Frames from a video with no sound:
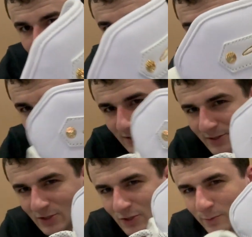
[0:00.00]
But it just
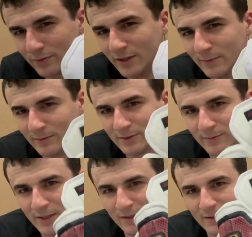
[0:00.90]
looks so premium to
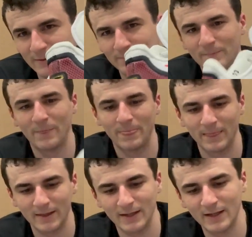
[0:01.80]
me, you know?
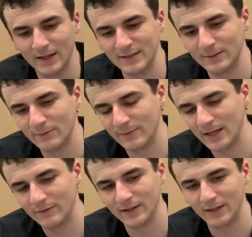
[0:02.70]
And some of them
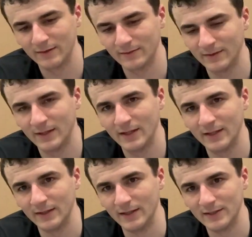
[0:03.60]
have like
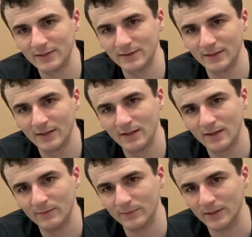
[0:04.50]
this,
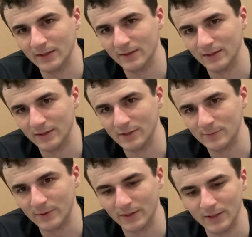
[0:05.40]
but on this
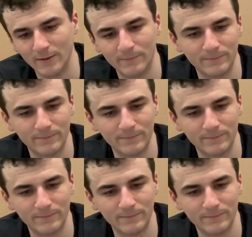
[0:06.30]
part here.